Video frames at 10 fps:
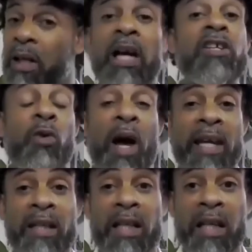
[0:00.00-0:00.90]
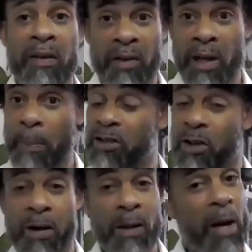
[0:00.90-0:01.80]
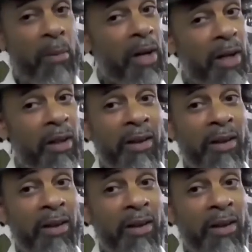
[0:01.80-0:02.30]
so I can give it. I'm not talking about money.